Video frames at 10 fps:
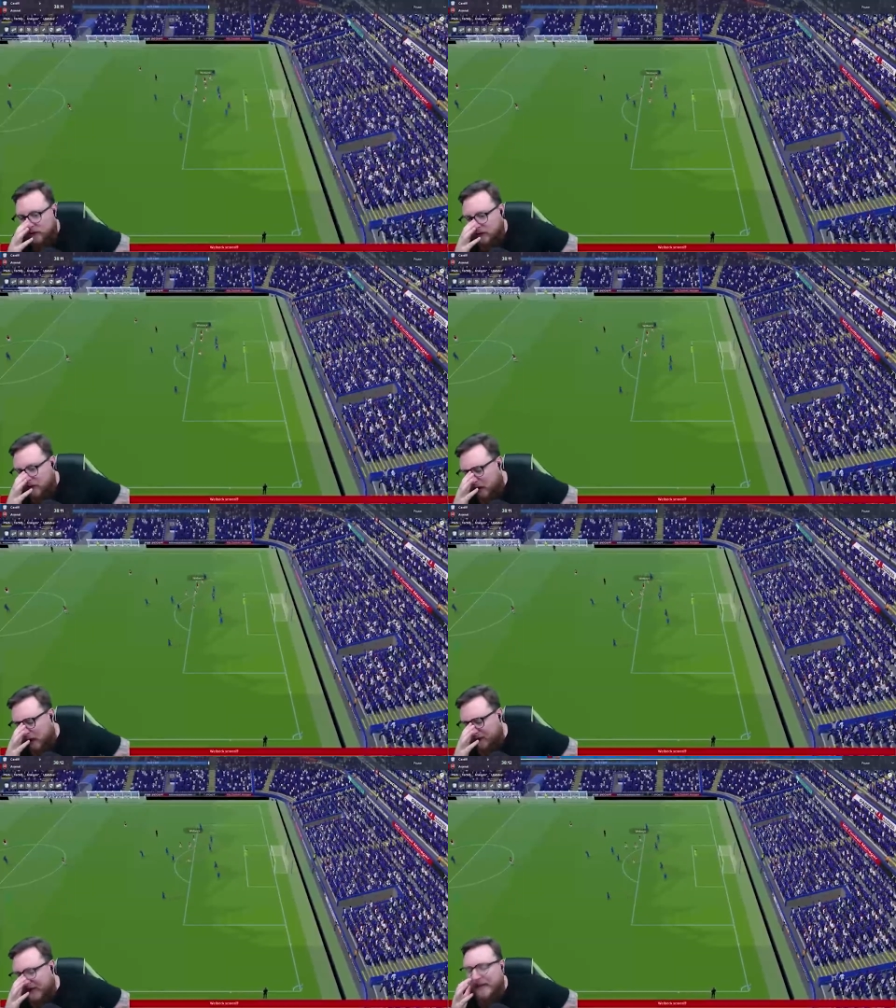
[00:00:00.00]
Ah,
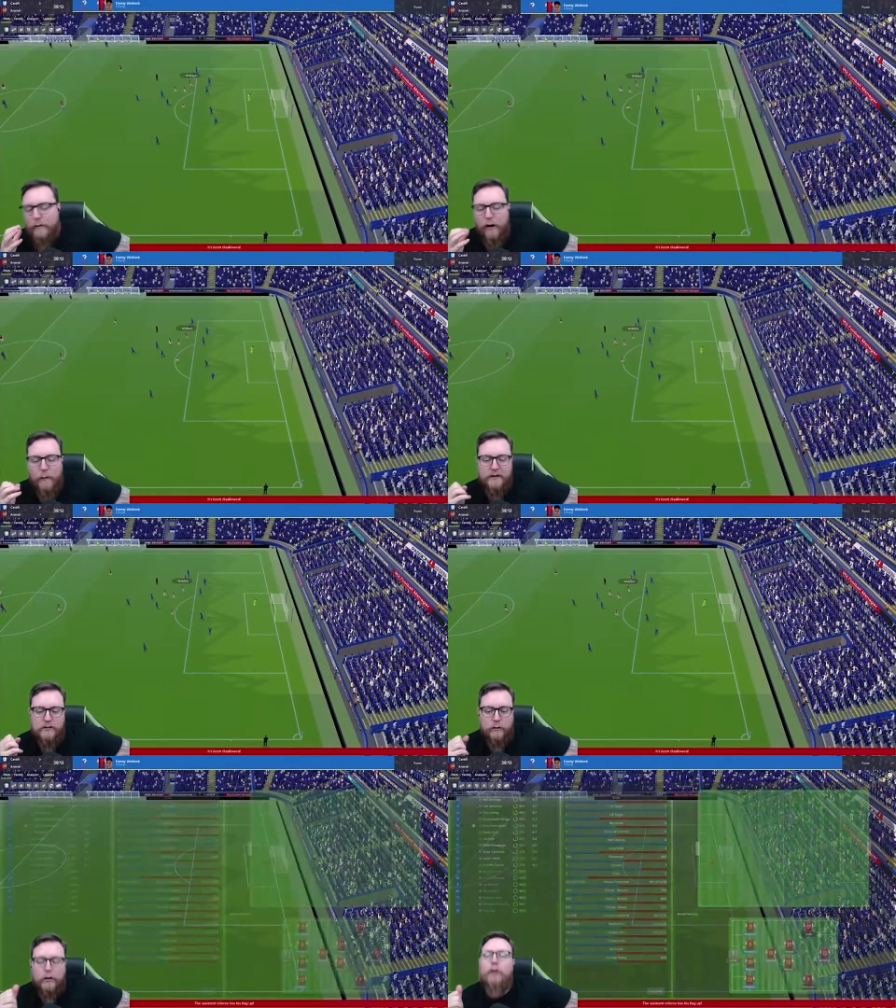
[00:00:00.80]
Danny Welbeck
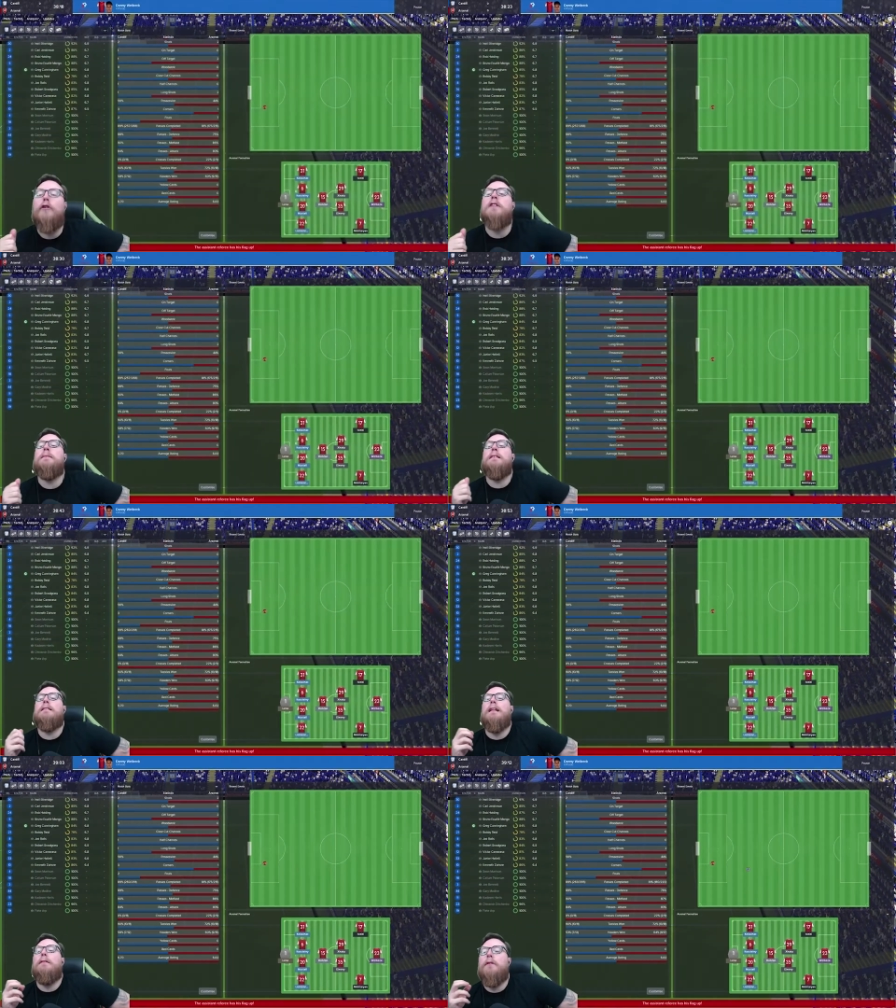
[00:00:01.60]
scored. Oh, good, it's been disallowed.